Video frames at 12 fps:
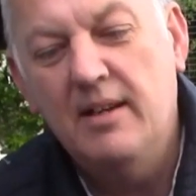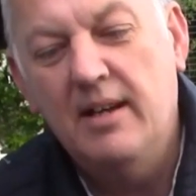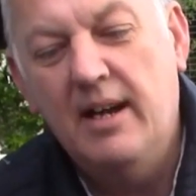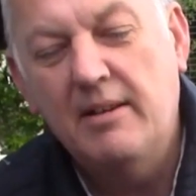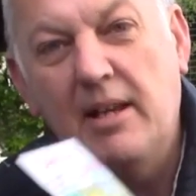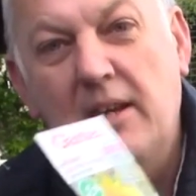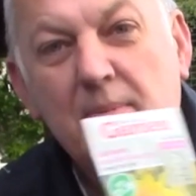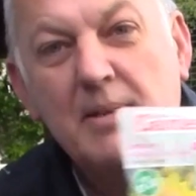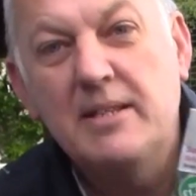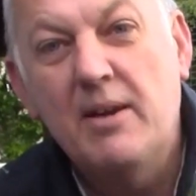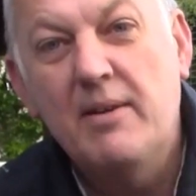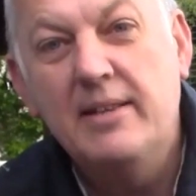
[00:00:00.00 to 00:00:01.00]
I'm going to be
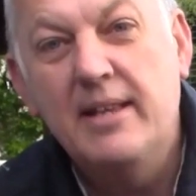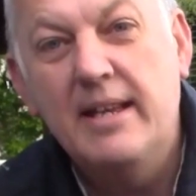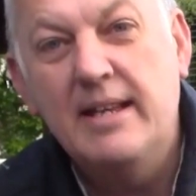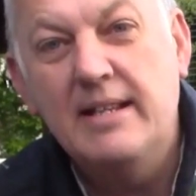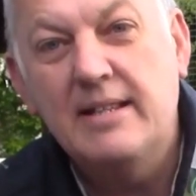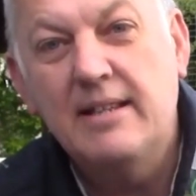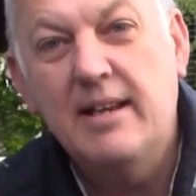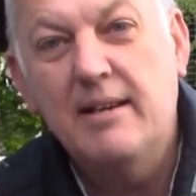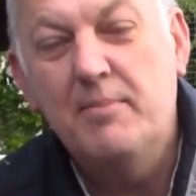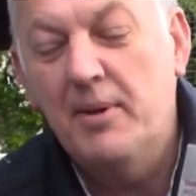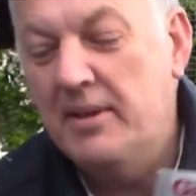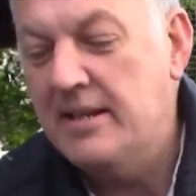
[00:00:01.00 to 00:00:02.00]
sowing these and
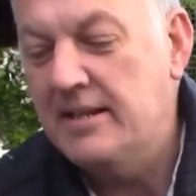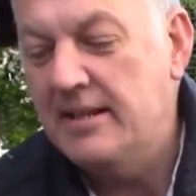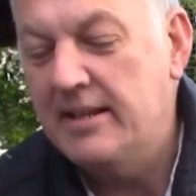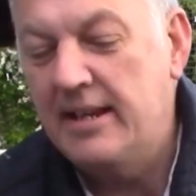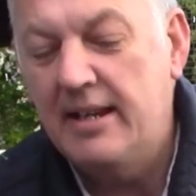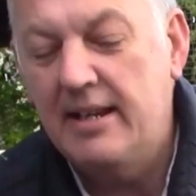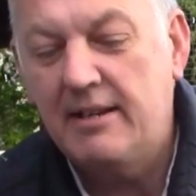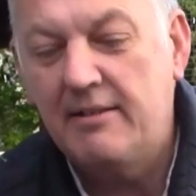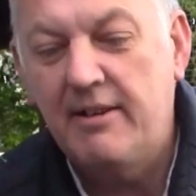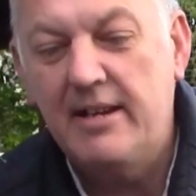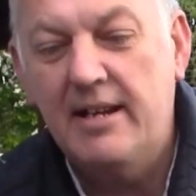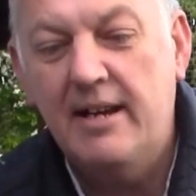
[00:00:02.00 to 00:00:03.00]
put these in the
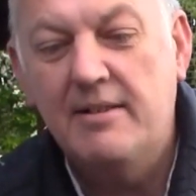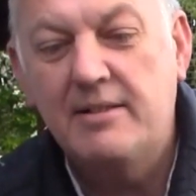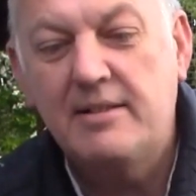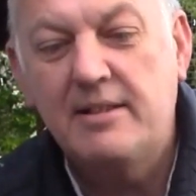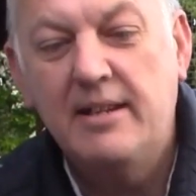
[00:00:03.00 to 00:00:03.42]
greenhouse.